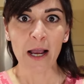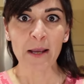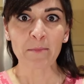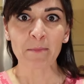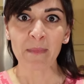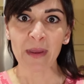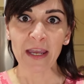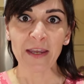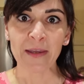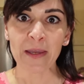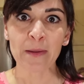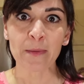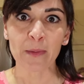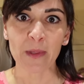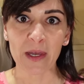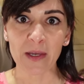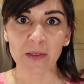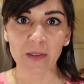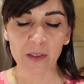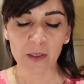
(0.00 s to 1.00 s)
I'm making
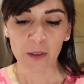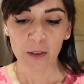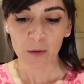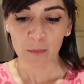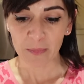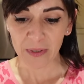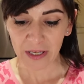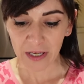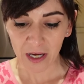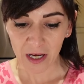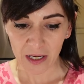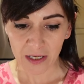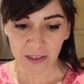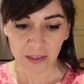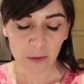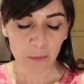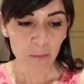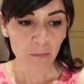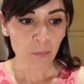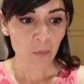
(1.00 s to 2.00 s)
this
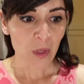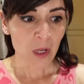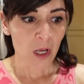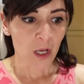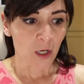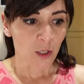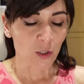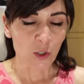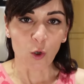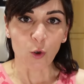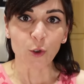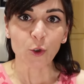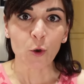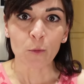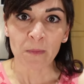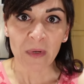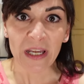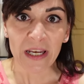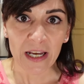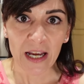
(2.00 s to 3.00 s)
because social
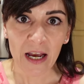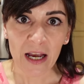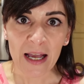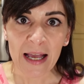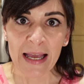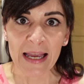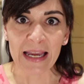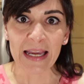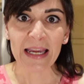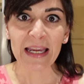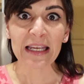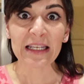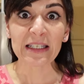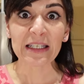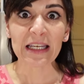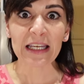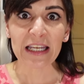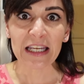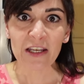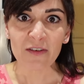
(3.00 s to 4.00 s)
media
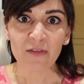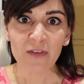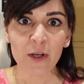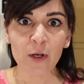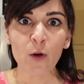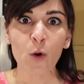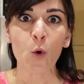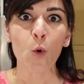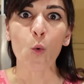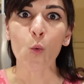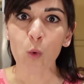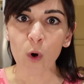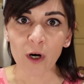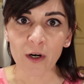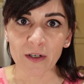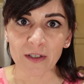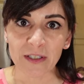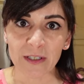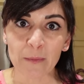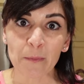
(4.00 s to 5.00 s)
is even
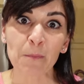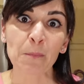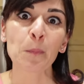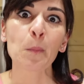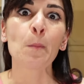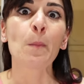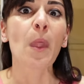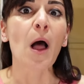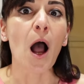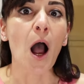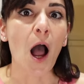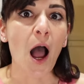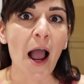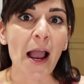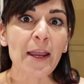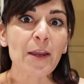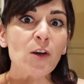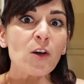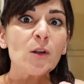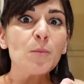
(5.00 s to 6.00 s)
worse.
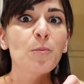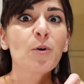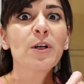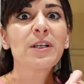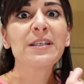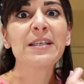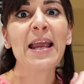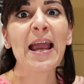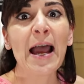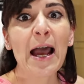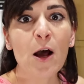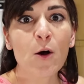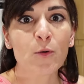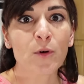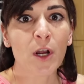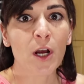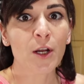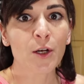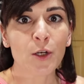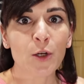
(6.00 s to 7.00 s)
I could put
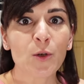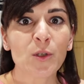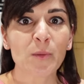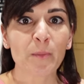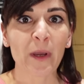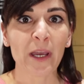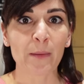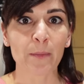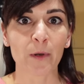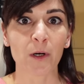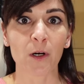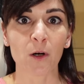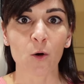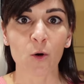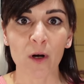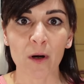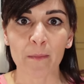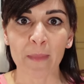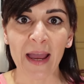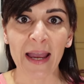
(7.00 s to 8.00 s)
down a newspaper
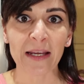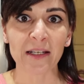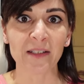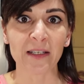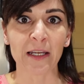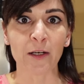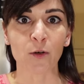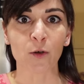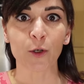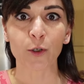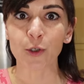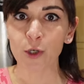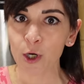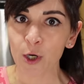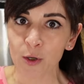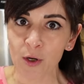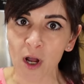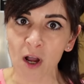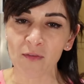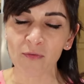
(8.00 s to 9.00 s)
or a magazine or
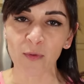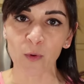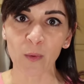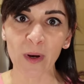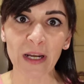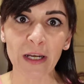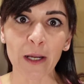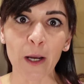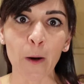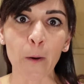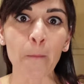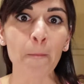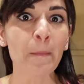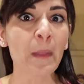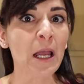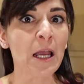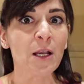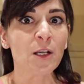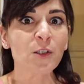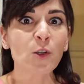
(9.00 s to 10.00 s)
turn off the radio.
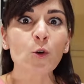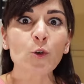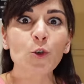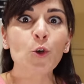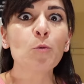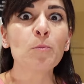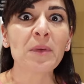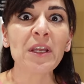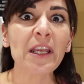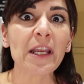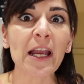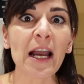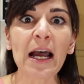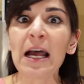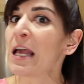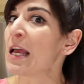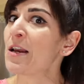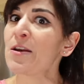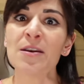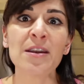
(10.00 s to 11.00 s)
Social
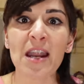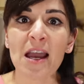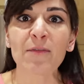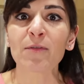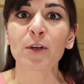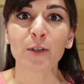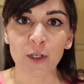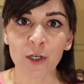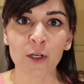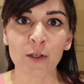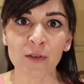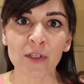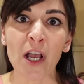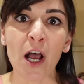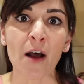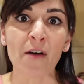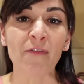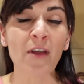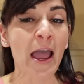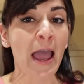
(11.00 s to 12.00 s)
media never turns
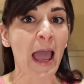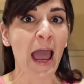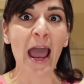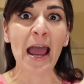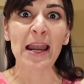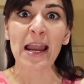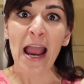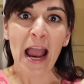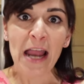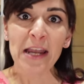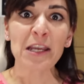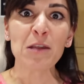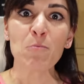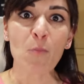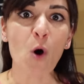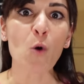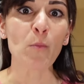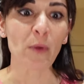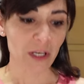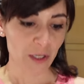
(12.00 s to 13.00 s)
off. At any
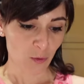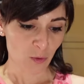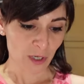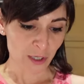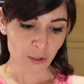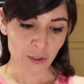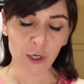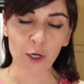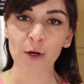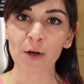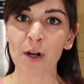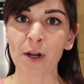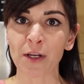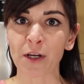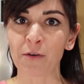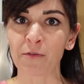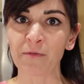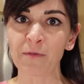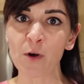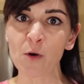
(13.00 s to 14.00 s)
moment, you can turn on
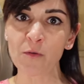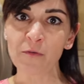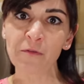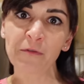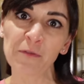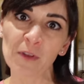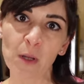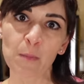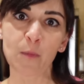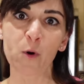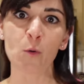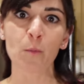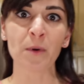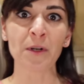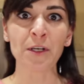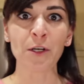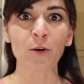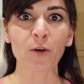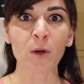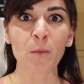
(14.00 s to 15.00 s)
your phone, flip
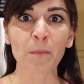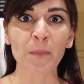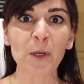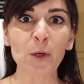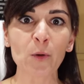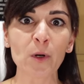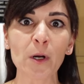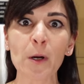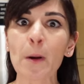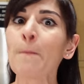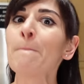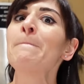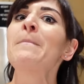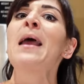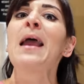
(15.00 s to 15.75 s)
open your computer,